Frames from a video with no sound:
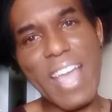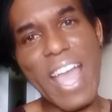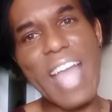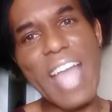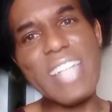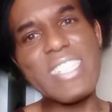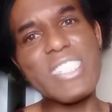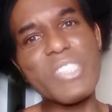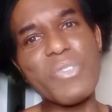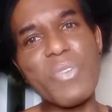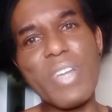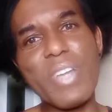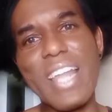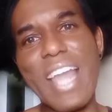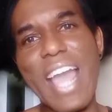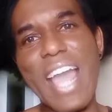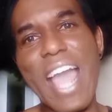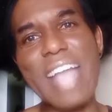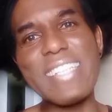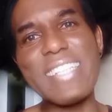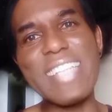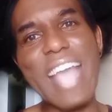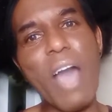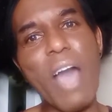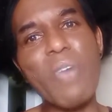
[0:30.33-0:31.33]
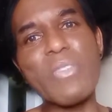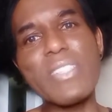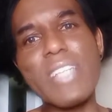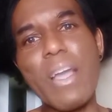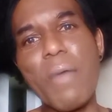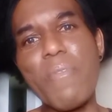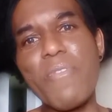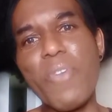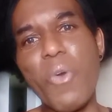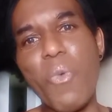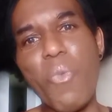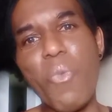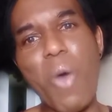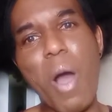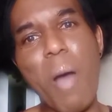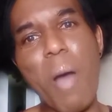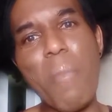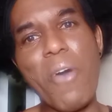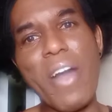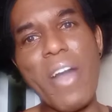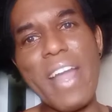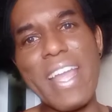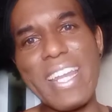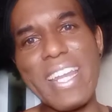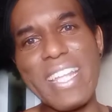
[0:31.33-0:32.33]
I just realized I was coming from
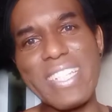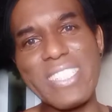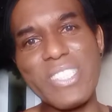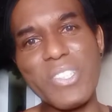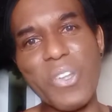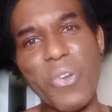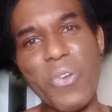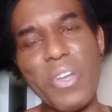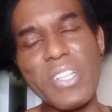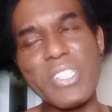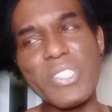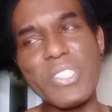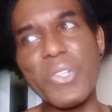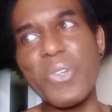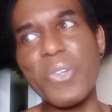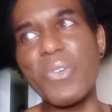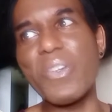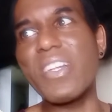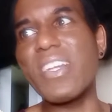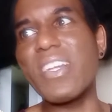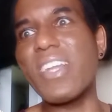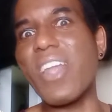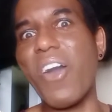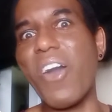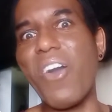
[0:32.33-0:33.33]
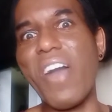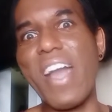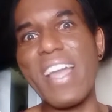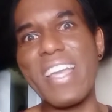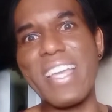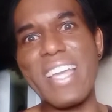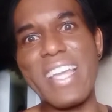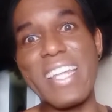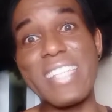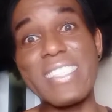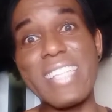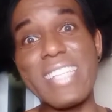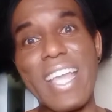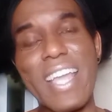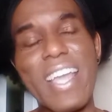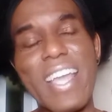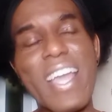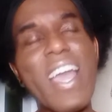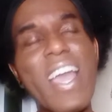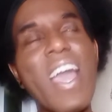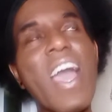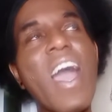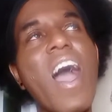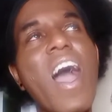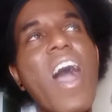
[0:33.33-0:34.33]
Walmart in this story too. Lord goodness.
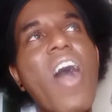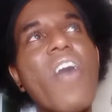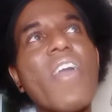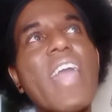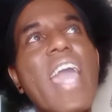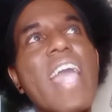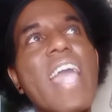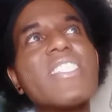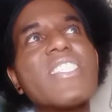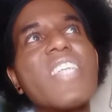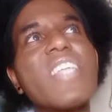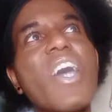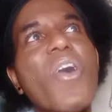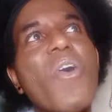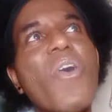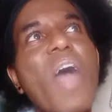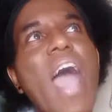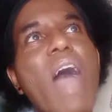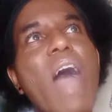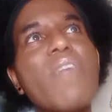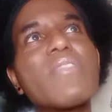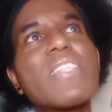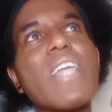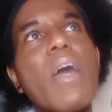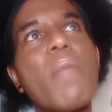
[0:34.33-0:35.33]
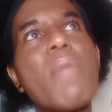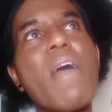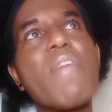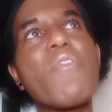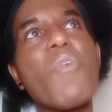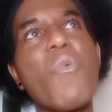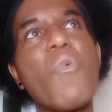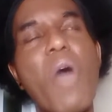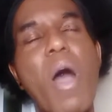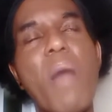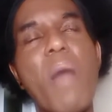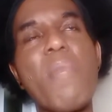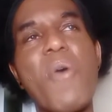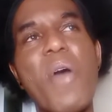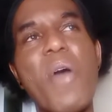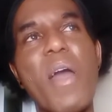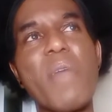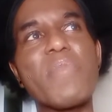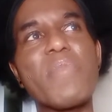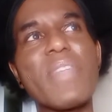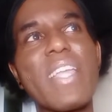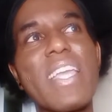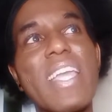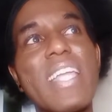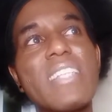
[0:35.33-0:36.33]
Okay, so I was coming back from
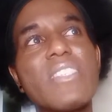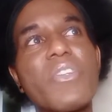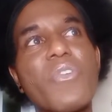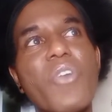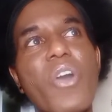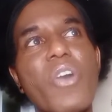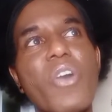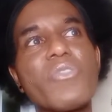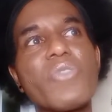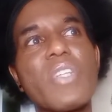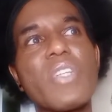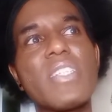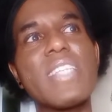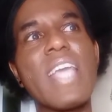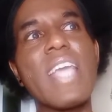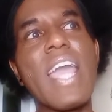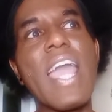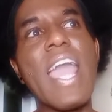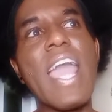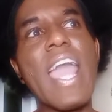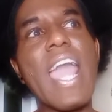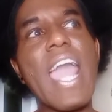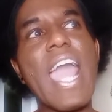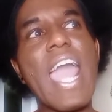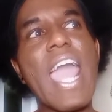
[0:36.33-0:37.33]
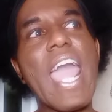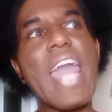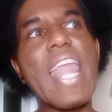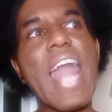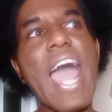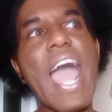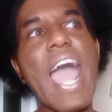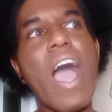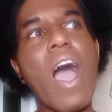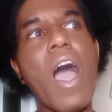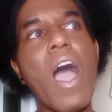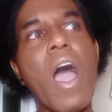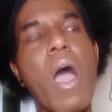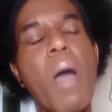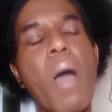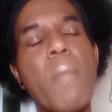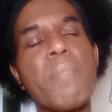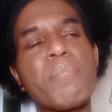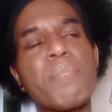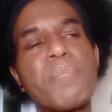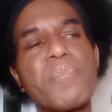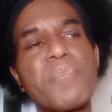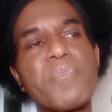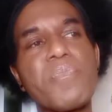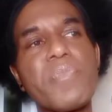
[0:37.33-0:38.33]
Walmart getting some groceries, and I
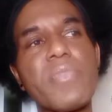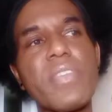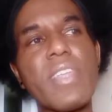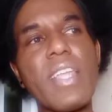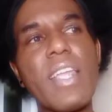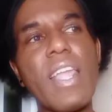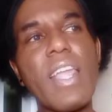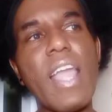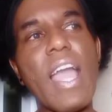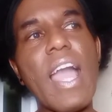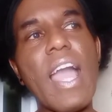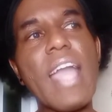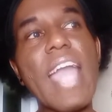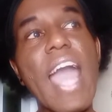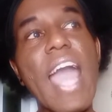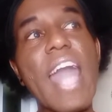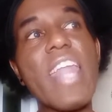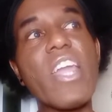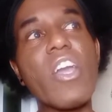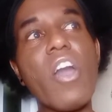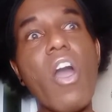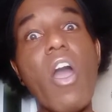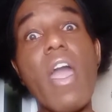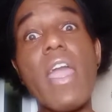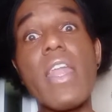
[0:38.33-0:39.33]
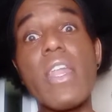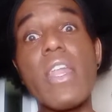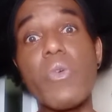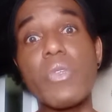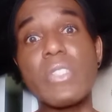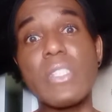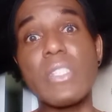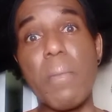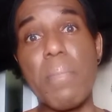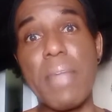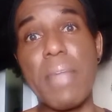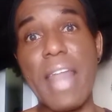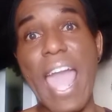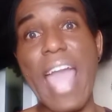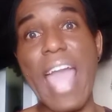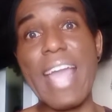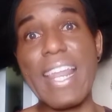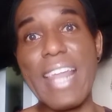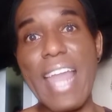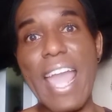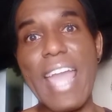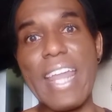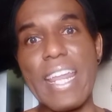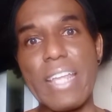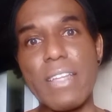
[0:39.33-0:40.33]
um I got in the car and there was a
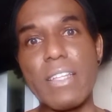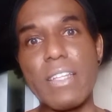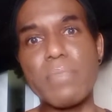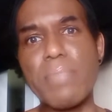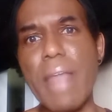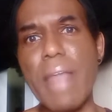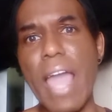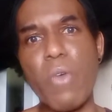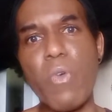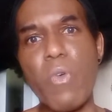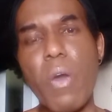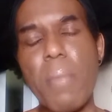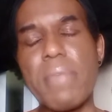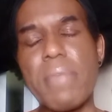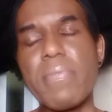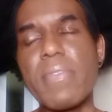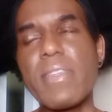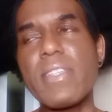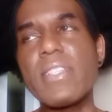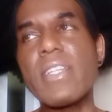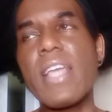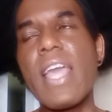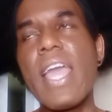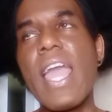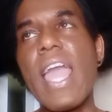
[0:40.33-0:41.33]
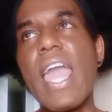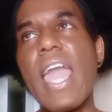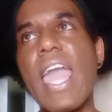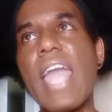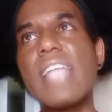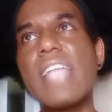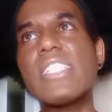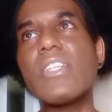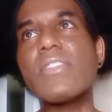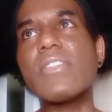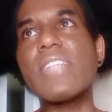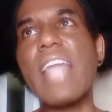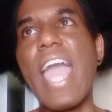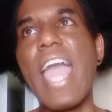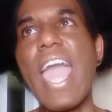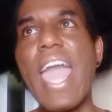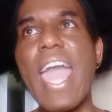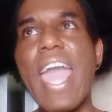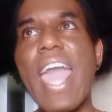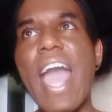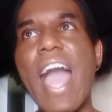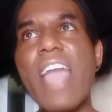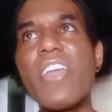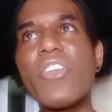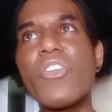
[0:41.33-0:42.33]
black lady, this black woman. And she was like,
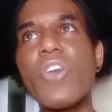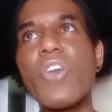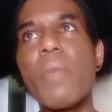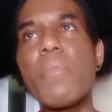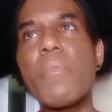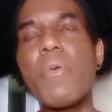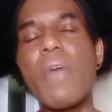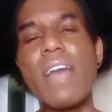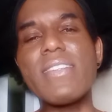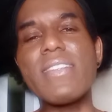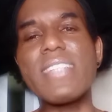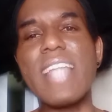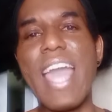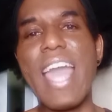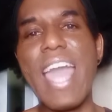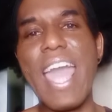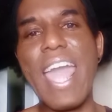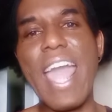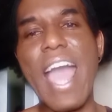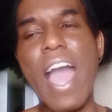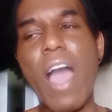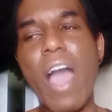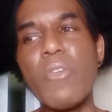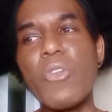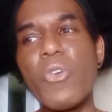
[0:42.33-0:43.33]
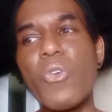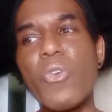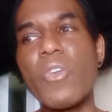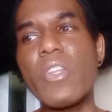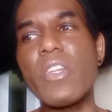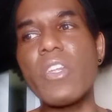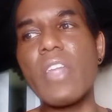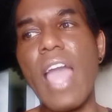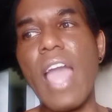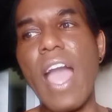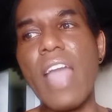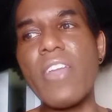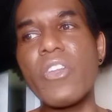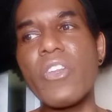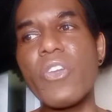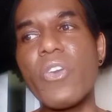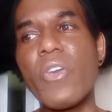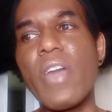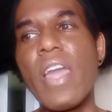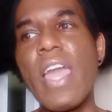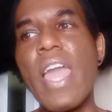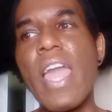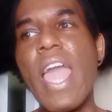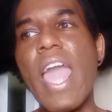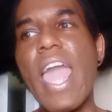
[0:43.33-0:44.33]
"Hey, how you doing, boo?" I was like, "Hey, how you doing? How you
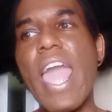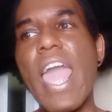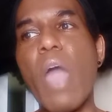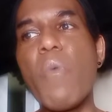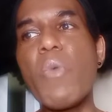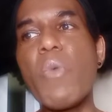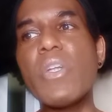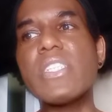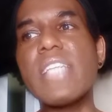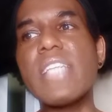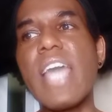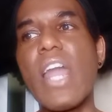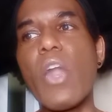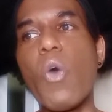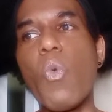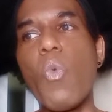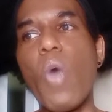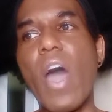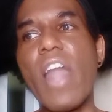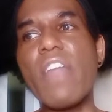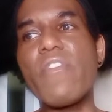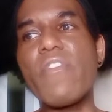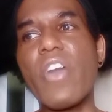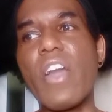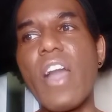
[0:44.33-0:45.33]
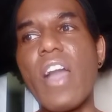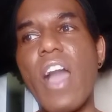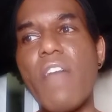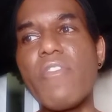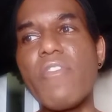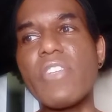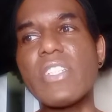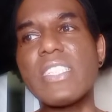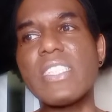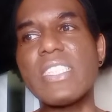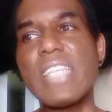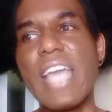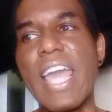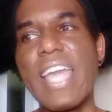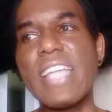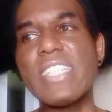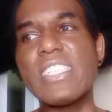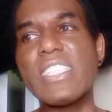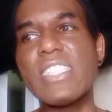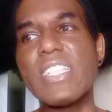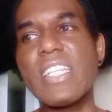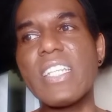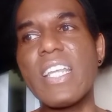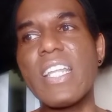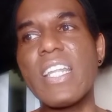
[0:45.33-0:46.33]
doing?" And we just had a wonderful
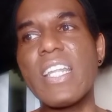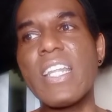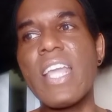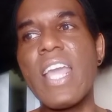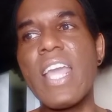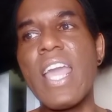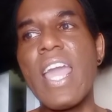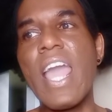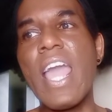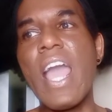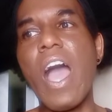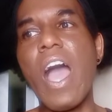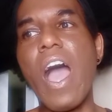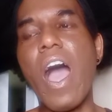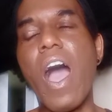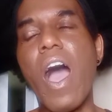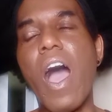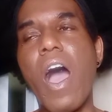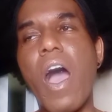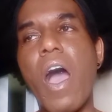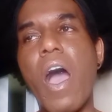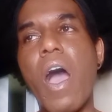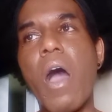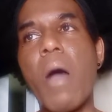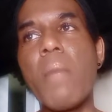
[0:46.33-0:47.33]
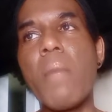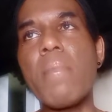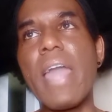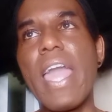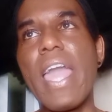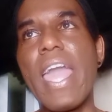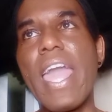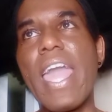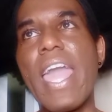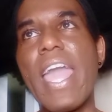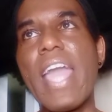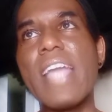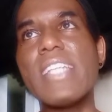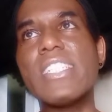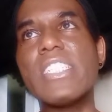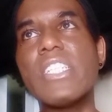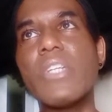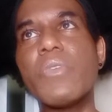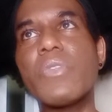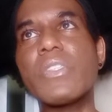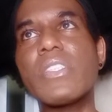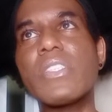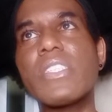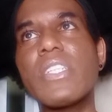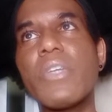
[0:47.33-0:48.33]
conversation. Um, and
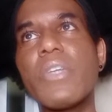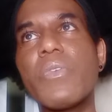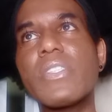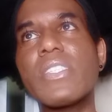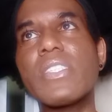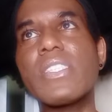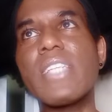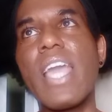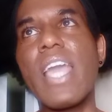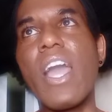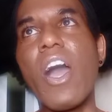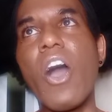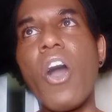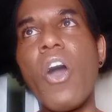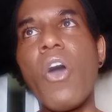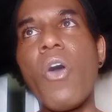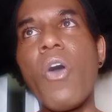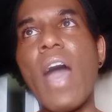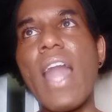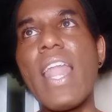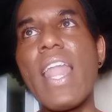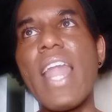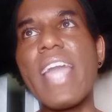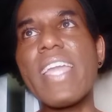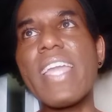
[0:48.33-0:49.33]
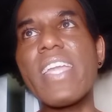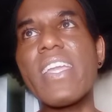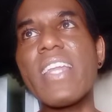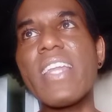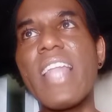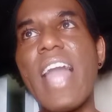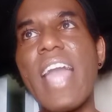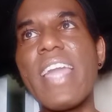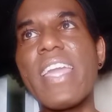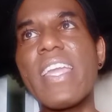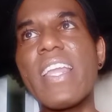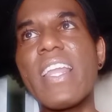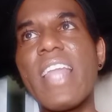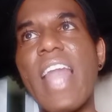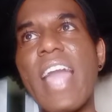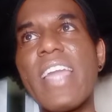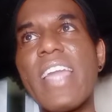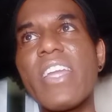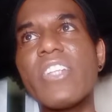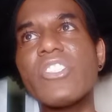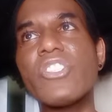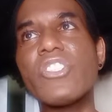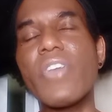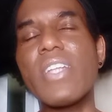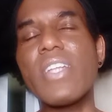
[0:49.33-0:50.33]
she was, she was saying, Oh, I like, like,
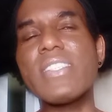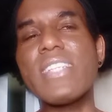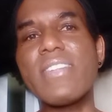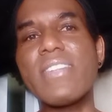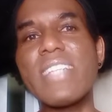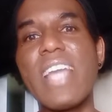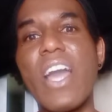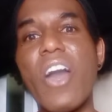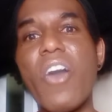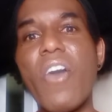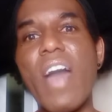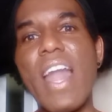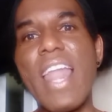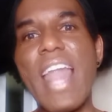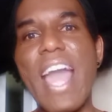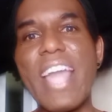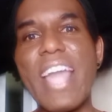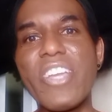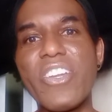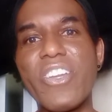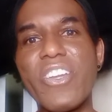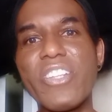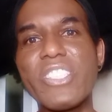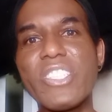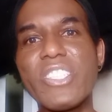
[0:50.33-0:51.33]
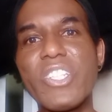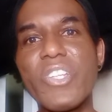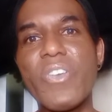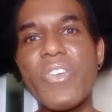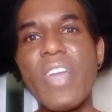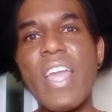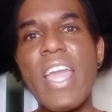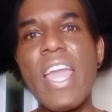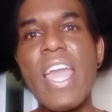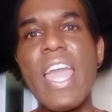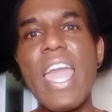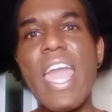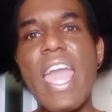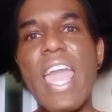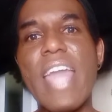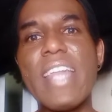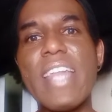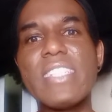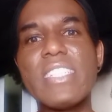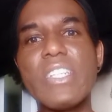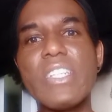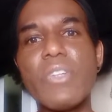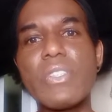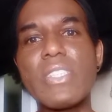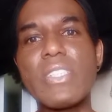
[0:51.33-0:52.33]
like your dress. And I was like, Oh, I like yours too.
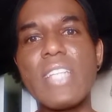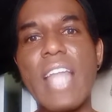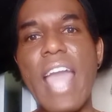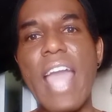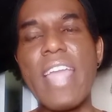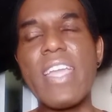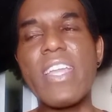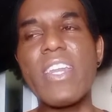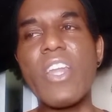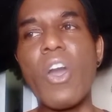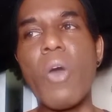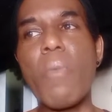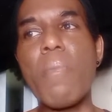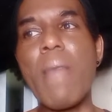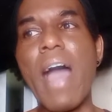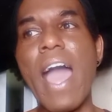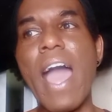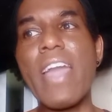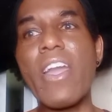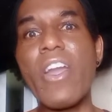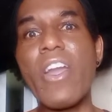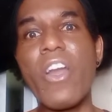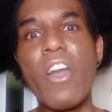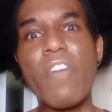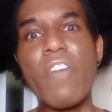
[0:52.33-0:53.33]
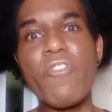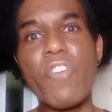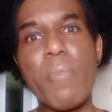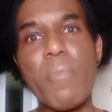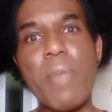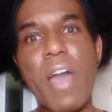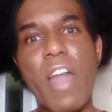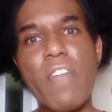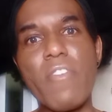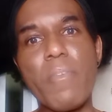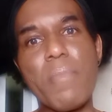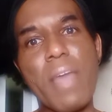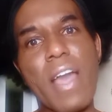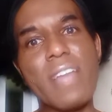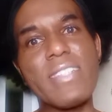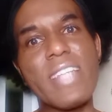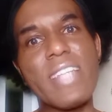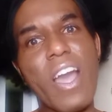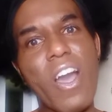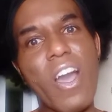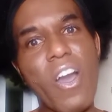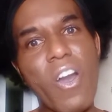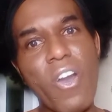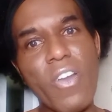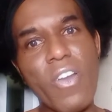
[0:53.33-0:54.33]
And she was like, you know, my girlfriend bought it for me. I
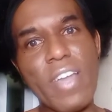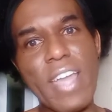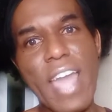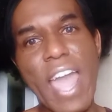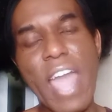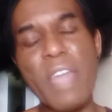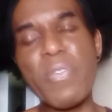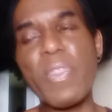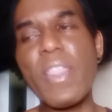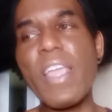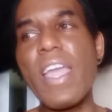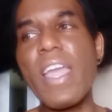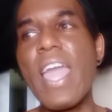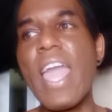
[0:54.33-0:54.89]
was like, Oh, okay.